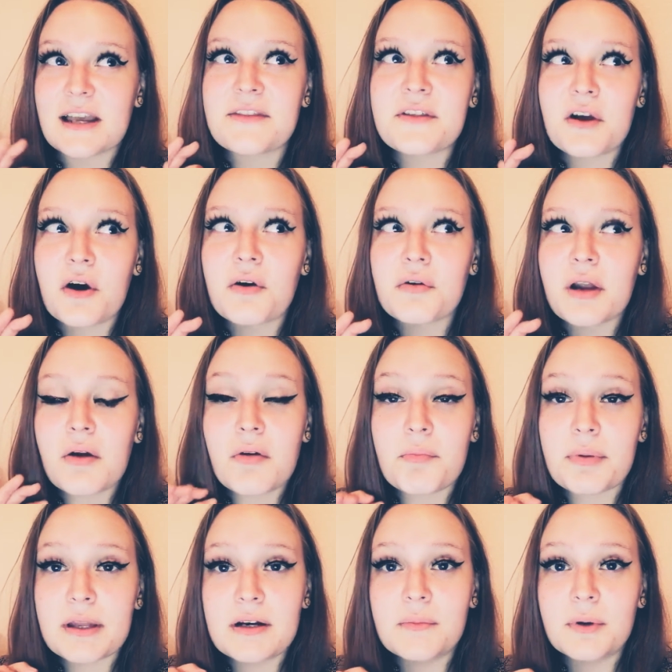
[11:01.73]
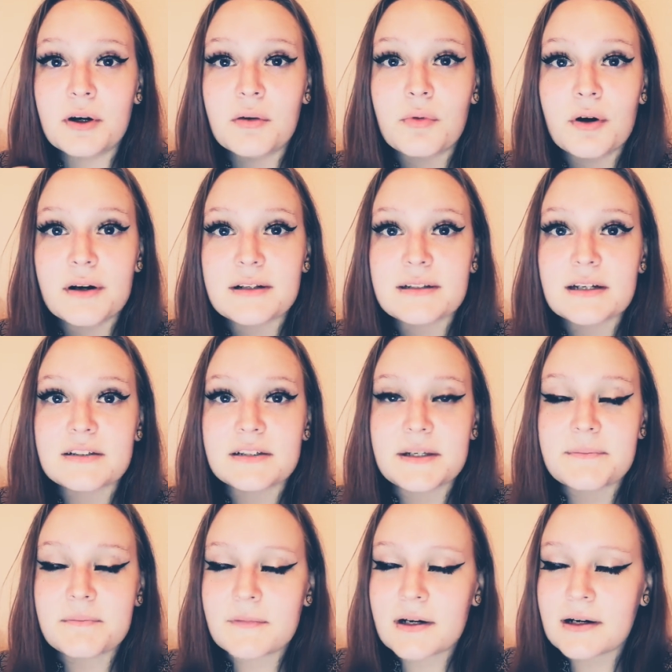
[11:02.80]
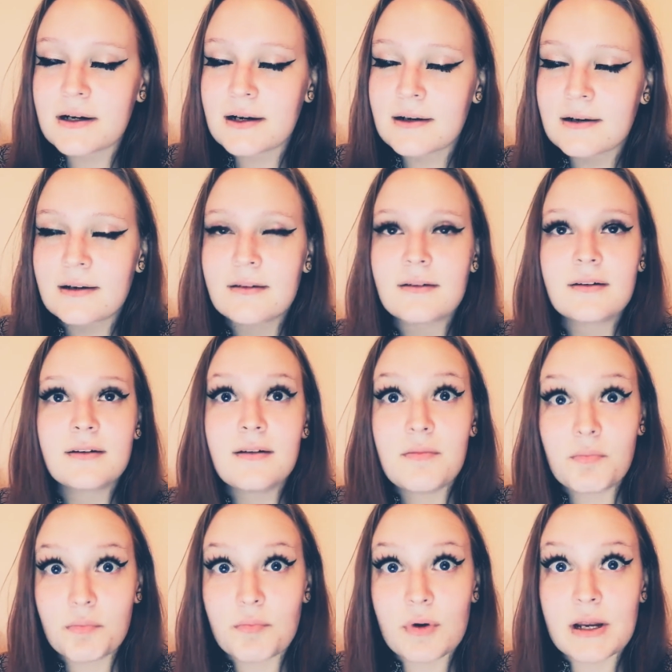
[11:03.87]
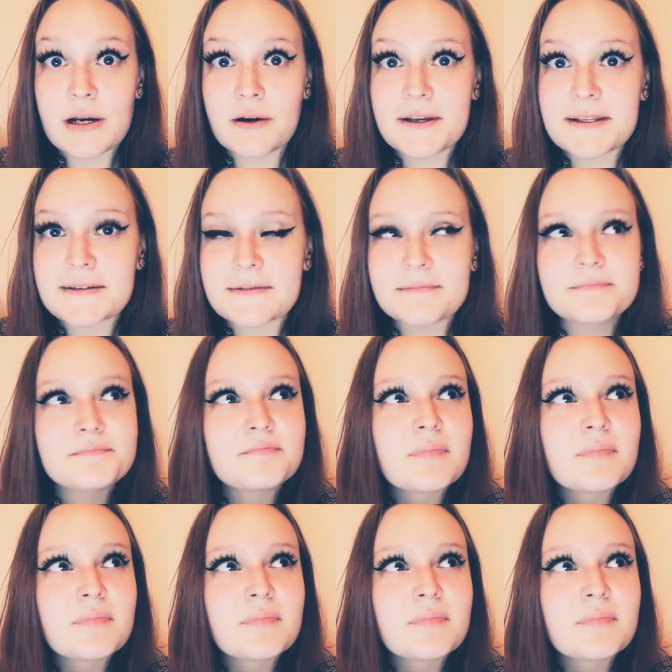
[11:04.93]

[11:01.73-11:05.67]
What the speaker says: And the Oreo and peanut butter one is actually pretty nice.